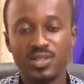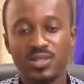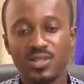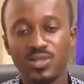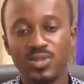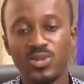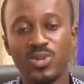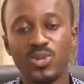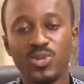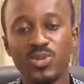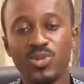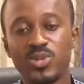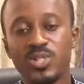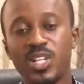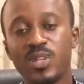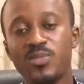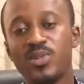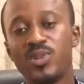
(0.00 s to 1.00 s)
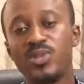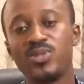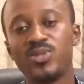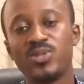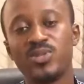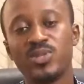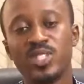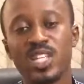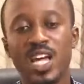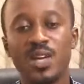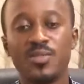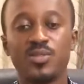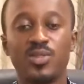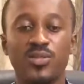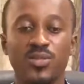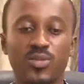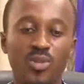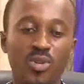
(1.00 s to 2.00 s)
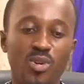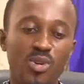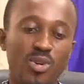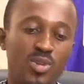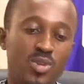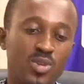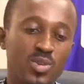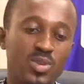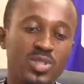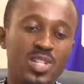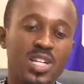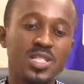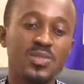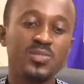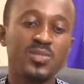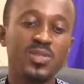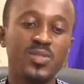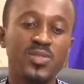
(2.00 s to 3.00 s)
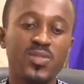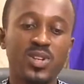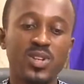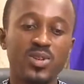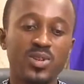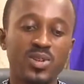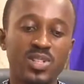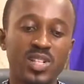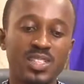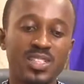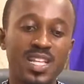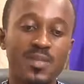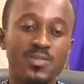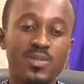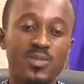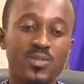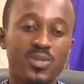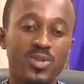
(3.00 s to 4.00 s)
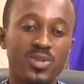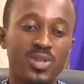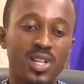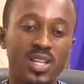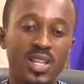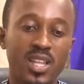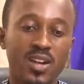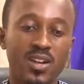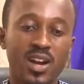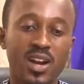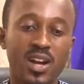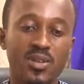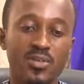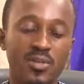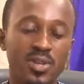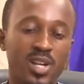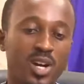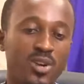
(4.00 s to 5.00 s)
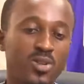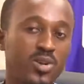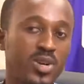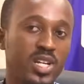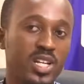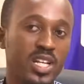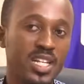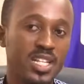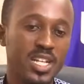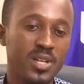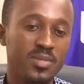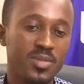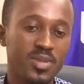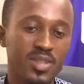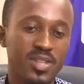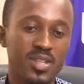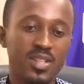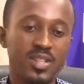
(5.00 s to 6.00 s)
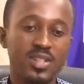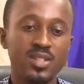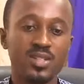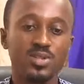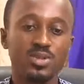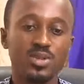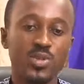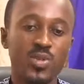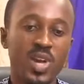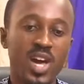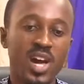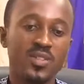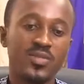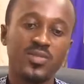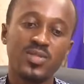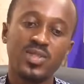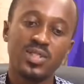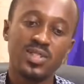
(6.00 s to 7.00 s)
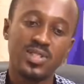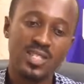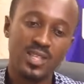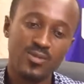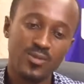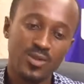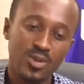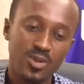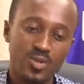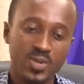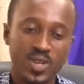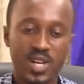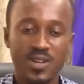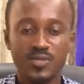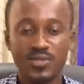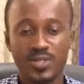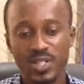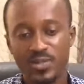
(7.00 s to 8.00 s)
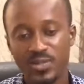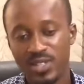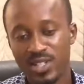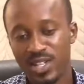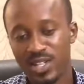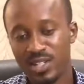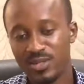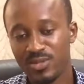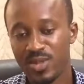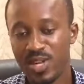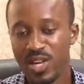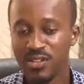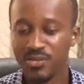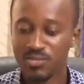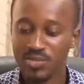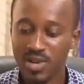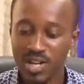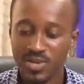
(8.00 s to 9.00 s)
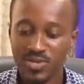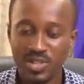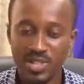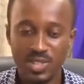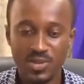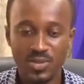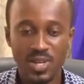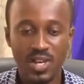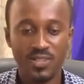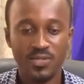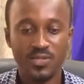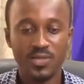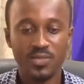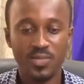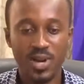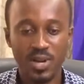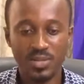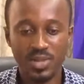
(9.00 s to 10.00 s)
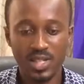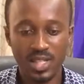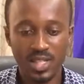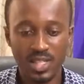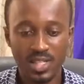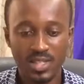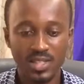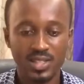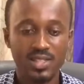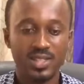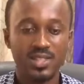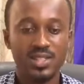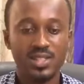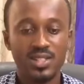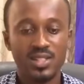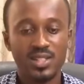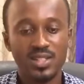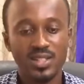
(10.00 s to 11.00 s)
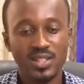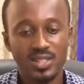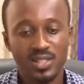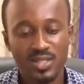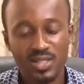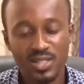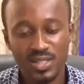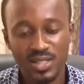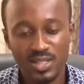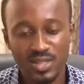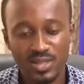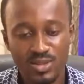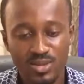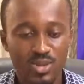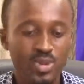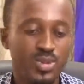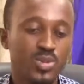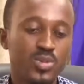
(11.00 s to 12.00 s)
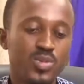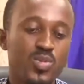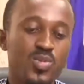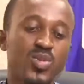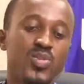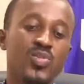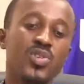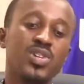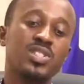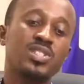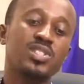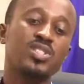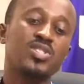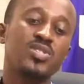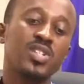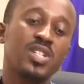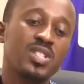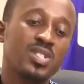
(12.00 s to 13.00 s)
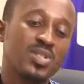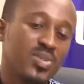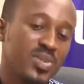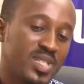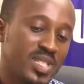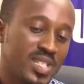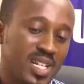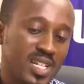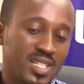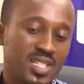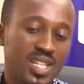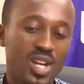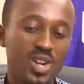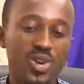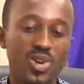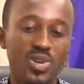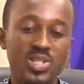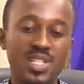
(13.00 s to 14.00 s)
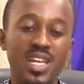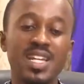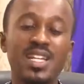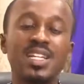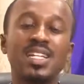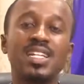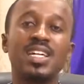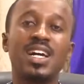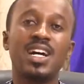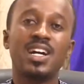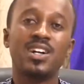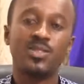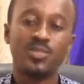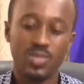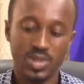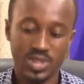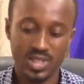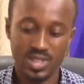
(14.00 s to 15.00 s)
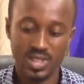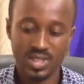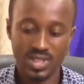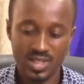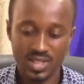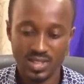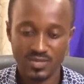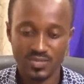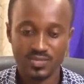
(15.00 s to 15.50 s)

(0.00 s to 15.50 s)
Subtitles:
So we'll jump on to types of law. We'll touch briefly on the types of law that there are without going in depth. So we have civil, we have criminal, we have private, we have public. So we'll move on straight to international laws and legal bodies.